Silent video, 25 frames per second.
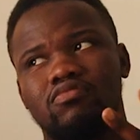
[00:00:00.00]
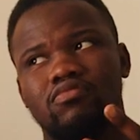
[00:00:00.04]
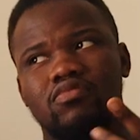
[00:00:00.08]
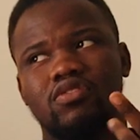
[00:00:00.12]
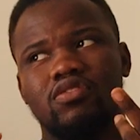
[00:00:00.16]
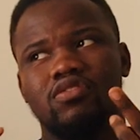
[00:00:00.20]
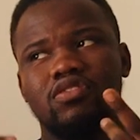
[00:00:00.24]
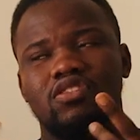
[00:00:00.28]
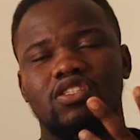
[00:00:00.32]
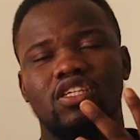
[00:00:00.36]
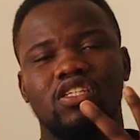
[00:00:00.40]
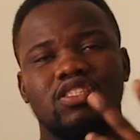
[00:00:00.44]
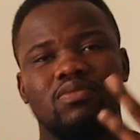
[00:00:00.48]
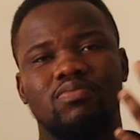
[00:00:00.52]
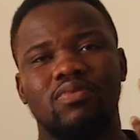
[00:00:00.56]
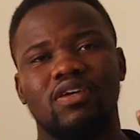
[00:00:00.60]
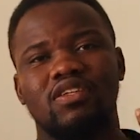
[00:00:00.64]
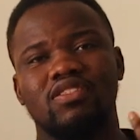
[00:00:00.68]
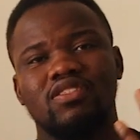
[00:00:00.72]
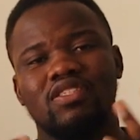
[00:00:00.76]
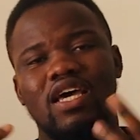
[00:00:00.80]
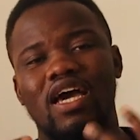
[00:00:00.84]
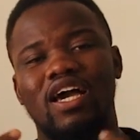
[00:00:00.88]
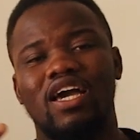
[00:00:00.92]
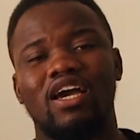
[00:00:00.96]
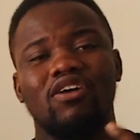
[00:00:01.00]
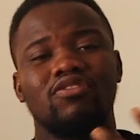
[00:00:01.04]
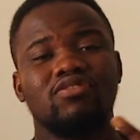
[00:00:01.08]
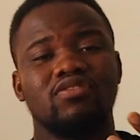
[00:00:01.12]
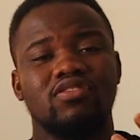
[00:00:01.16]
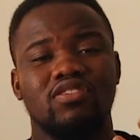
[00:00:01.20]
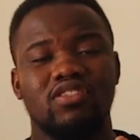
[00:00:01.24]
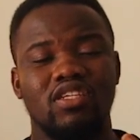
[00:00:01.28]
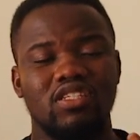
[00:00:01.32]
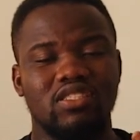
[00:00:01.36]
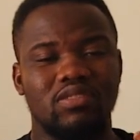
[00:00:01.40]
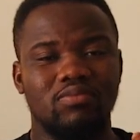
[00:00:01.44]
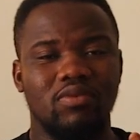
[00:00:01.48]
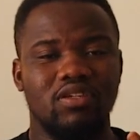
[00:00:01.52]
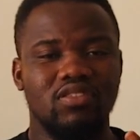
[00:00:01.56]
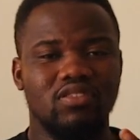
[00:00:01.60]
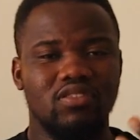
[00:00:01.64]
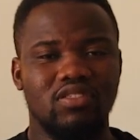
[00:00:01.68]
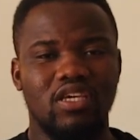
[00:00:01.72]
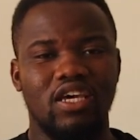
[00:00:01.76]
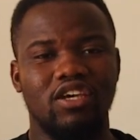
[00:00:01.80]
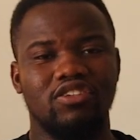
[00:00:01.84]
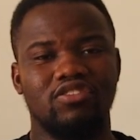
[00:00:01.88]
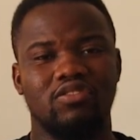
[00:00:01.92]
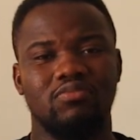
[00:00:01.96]
statements, account
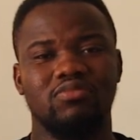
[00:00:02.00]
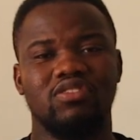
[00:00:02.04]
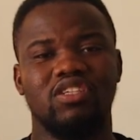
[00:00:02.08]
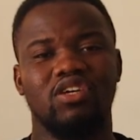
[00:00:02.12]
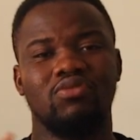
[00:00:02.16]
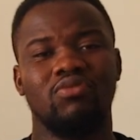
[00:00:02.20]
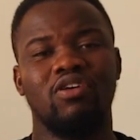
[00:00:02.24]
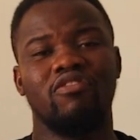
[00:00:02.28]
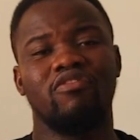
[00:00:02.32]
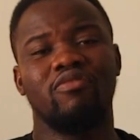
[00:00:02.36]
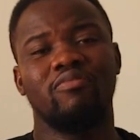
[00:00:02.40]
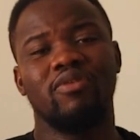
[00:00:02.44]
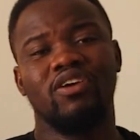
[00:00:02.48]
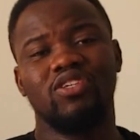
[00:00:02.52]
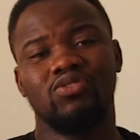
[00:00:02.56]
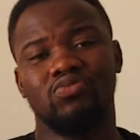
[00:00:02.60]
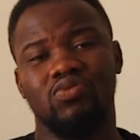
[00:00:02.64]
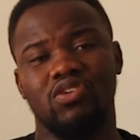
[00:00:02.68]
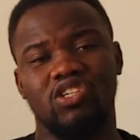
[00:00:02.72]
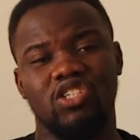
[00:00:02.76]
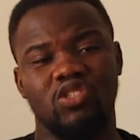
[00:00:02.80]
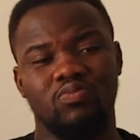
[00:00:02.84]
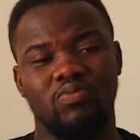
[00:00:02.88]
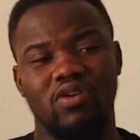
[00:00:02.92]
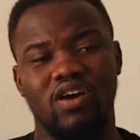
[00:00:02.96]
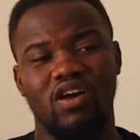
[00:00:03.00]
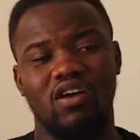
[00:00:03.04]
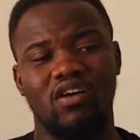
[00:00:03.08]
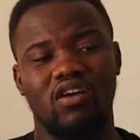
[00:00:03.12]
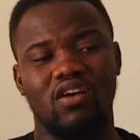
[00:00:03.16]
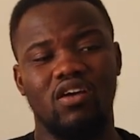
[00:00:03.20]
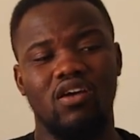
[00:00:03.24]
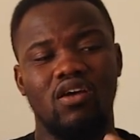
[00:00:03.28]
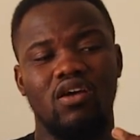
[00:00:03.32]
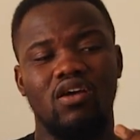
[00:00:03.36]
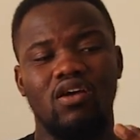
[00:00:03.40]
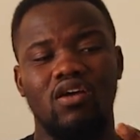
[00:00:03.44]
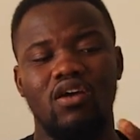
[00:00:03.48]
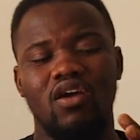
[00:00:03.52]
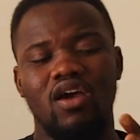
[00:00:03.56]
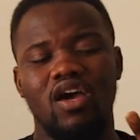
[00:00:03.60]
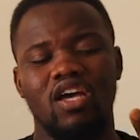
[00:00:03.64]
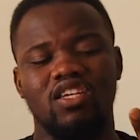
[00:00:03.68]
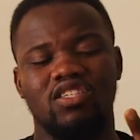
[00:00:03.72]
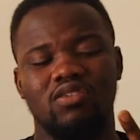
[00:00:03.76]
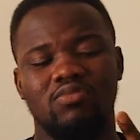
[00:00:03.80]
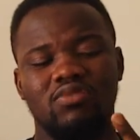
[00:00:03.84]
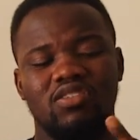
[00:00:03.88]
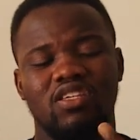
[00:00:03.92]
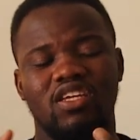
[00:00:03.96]
statements. I submitted one from my Swedish bank.
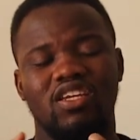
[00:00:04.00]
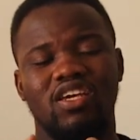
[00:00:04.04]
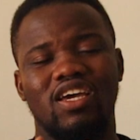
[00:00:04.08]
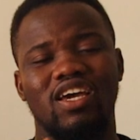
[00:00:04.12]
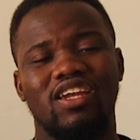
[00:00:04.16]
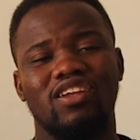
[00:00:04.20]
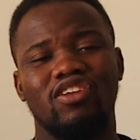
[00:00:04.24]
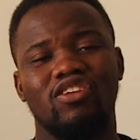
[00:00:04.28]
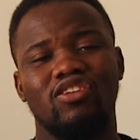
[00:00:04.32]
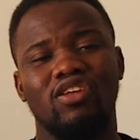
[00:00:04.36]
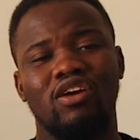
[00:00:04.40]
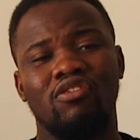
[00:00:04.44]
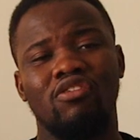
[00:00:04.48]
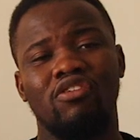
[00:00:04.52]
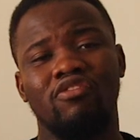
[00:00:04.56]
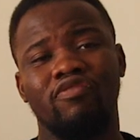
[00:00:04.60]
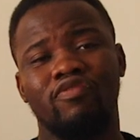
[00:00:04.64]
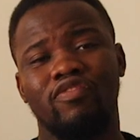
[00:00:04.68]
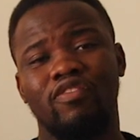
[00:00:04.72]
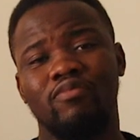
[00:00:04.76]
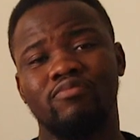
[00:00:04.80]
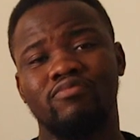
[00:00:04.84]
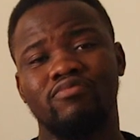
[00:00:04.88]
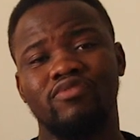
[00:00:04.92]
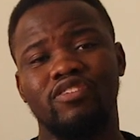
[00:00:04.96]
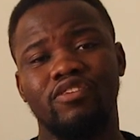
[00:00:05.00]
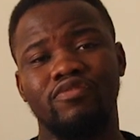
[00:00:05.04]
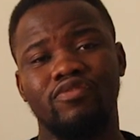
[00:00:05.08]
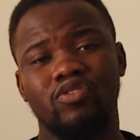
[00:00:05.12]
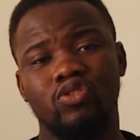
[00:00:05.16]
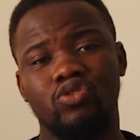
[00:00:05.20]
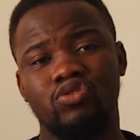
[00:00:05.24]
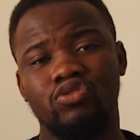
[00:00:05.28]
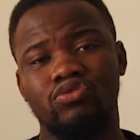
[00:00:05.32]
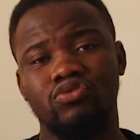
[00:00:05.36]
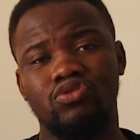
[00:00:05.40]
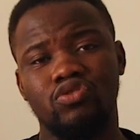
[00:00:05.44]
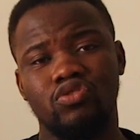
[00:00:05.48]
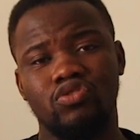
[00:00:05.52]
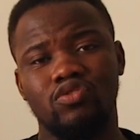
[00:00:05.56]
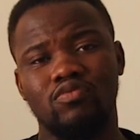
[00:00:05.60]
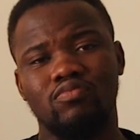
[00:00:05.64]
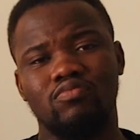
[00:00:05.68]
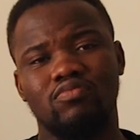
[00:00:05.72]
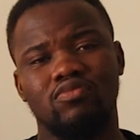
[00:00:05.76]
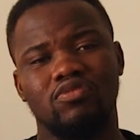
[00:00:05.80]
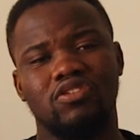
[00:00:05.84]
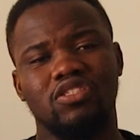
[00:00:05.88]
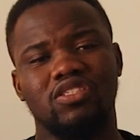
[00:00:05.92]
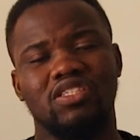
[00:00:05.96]
I submitted another one from Revolut
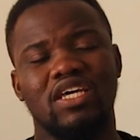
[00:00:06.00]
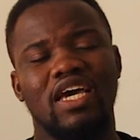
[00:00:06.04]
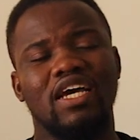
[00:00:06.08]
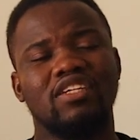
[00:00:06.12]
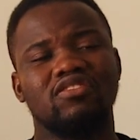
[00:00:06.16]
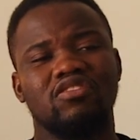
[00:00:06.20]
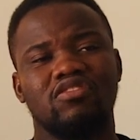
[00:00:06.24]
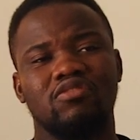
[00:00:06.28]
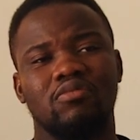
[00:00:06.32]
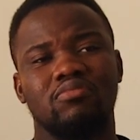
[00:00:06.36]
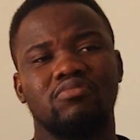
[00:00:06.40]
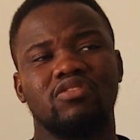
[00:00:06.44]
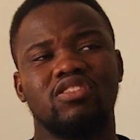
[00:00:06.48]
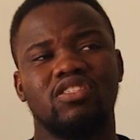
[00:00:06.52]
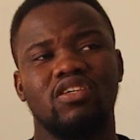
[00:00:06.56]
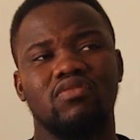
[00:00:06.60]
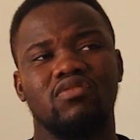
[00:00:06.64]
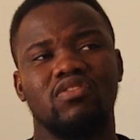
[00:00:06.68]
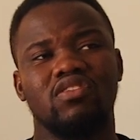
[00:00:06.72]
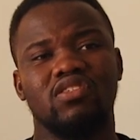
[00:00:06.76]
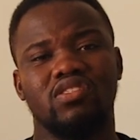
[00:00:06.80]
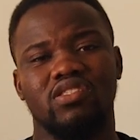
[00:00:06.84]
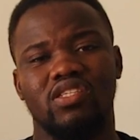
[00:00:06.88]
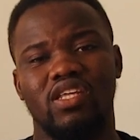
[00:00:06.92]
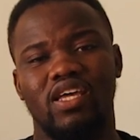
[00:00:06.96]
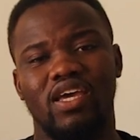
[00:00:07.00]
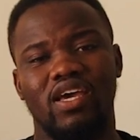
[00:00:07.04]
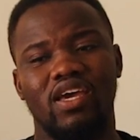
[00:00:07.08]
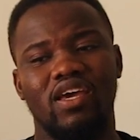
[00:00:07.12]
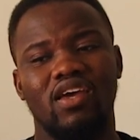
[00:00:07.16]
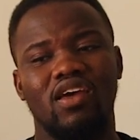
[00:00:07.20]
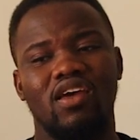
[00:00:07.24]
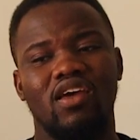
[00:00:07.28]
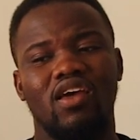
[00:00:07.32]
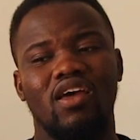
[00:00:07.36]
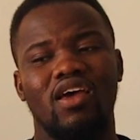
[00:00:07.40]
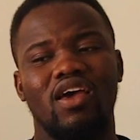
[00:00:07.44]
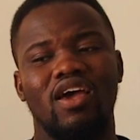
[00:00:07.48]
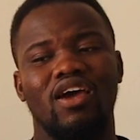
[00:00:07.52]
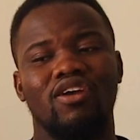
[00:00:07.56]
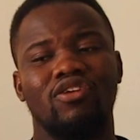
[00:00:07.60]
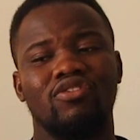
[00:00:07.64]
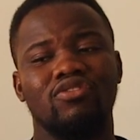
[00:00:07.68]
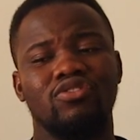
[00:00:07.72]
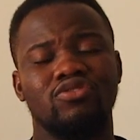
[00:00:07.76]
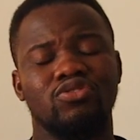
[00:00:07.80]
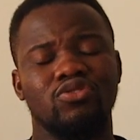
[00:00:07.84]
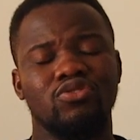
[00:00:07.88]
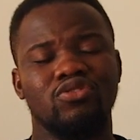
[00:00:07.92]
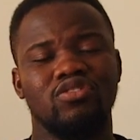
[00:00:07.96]
because I had some savings there, and I
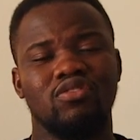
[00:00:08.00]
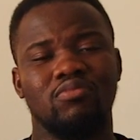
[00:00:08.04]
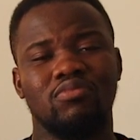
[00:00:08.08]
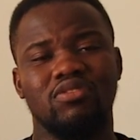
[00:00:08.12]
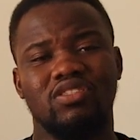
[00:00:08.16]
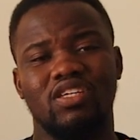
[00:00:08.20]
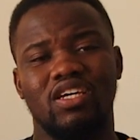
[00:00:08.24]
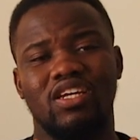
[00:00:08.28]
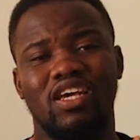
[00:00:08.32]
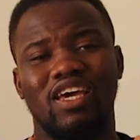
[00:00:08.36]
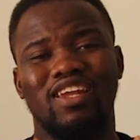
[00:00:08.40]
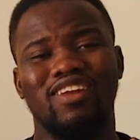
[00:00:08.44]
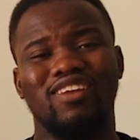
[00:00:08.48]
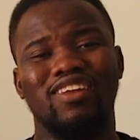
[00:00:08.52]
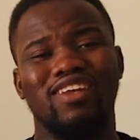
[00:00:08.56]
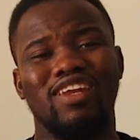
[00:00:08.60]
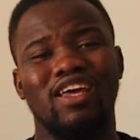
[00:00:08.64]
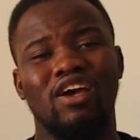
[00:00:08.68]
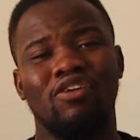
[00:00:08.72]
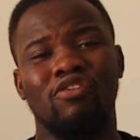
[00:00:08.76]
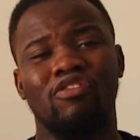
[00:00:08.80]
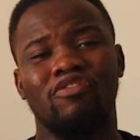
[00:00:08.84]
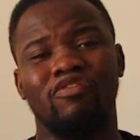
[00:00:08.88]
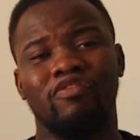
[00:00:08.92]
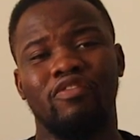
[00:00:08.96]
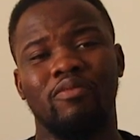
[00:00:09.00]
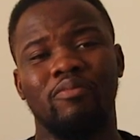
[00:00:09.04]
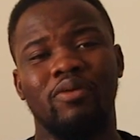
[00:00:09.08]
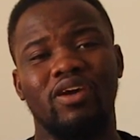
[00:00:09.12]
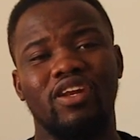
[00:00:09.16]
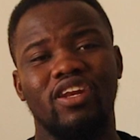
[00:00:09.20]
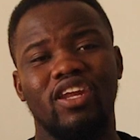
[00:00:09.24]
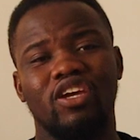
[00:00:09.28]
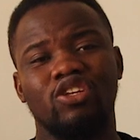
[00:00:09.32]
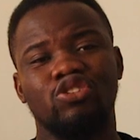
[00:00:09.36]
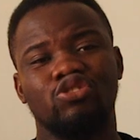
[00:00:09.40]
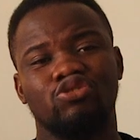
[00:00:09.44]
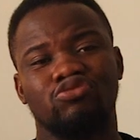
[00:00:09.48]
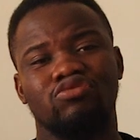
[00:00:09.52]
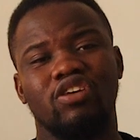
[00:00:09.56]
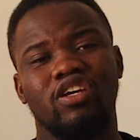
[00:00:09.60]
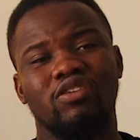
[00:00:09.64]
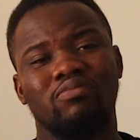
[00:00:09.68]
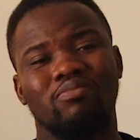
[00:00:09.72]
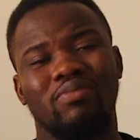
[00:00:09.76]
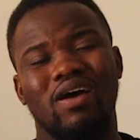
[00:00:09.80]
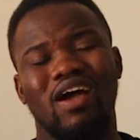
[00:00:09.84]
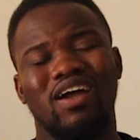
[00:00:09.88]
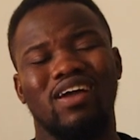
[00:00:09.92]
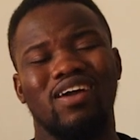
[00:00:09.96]
also submitted another one from my
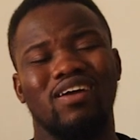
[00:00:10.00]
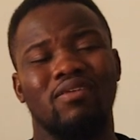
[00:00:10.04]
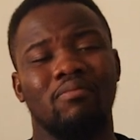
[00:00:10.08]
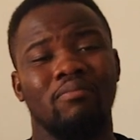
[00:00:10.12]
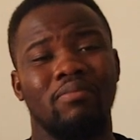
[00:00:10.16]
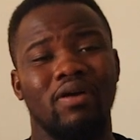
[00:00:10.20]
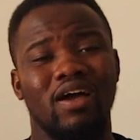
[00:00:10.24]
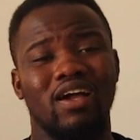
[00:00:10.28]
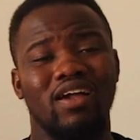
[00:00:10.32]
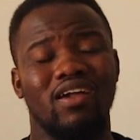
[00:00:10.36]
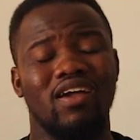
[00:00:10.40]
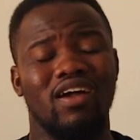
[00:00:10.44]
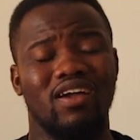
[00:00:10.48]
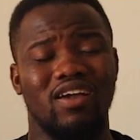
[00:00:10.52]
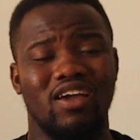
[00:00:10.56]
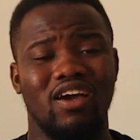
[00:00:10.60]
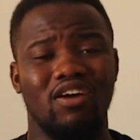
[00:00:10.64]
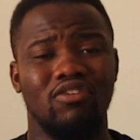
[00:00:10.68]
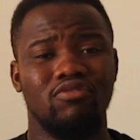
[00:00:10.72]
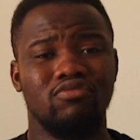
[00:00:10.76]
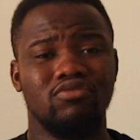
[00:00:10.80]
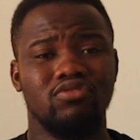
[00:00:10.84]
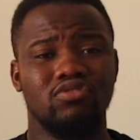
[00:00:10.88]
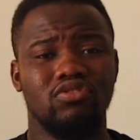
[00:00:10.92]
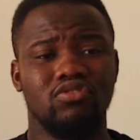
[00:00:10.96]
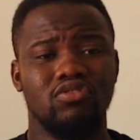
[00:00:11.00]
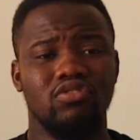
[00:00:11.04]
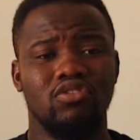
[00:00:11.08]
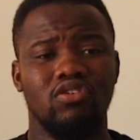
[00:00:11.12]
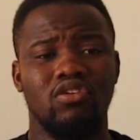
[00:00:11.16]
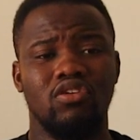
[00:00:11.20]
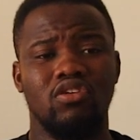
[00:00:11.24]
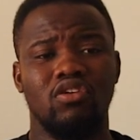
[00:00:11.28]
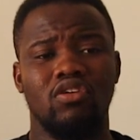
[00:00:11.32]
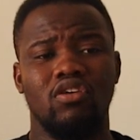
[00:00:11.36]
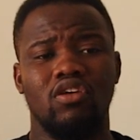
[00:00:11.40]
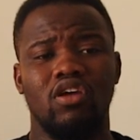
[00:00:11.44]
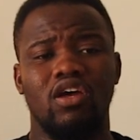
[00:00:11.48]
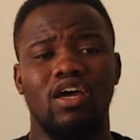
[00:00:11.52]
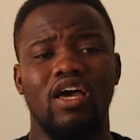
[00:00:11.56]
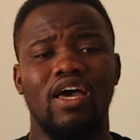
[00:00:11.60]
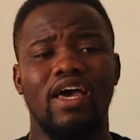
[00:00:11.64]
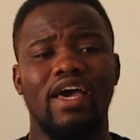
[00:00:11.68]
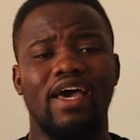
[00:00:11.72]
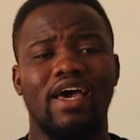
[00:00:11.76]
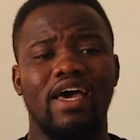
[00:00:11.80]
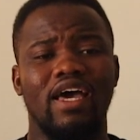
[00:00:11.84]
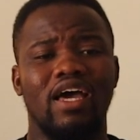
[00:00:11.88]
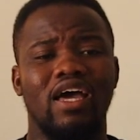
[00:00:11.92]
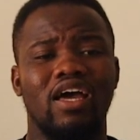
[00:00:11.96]
Nigerian bank account.
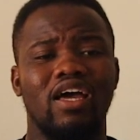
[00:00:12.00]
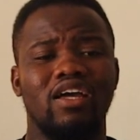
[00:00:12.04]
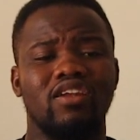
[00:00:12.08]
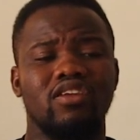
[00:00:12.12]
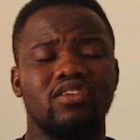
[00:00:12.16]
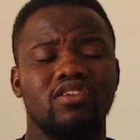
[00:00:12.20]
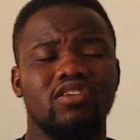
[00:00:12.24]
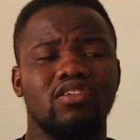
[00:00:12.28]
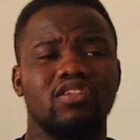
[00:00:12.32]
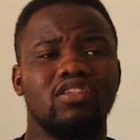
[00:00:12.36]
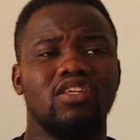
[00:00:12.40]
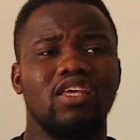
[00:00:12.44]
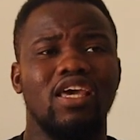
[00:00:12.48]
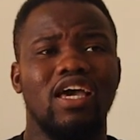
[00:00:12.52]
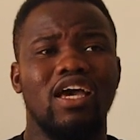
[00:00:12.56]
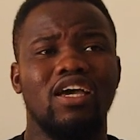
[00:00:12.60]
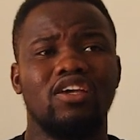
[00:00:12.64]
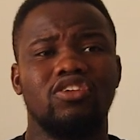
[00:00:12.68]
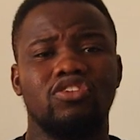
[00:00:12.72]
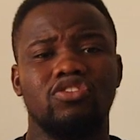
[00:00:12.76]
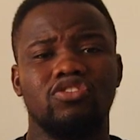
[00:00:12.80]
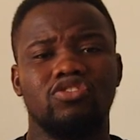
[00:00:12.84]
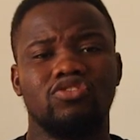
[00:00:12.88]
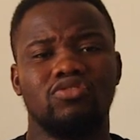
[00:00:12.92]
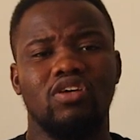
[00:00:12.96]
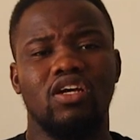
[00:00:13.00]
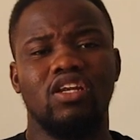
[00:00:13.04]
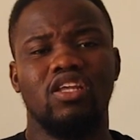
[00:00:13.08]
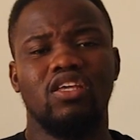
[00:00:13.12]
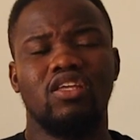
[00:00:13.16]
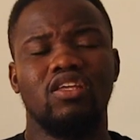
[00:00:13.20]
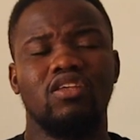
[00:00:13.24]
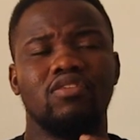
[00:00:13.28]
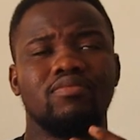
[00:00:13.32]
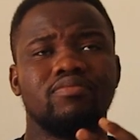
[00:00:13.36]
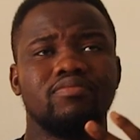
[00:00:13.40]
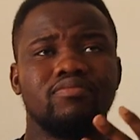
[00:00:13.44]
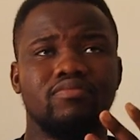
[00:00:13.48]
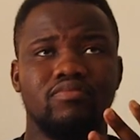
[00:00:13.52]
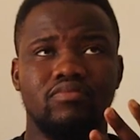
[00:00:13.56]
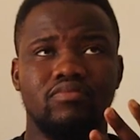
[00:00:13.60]
And yeah, usually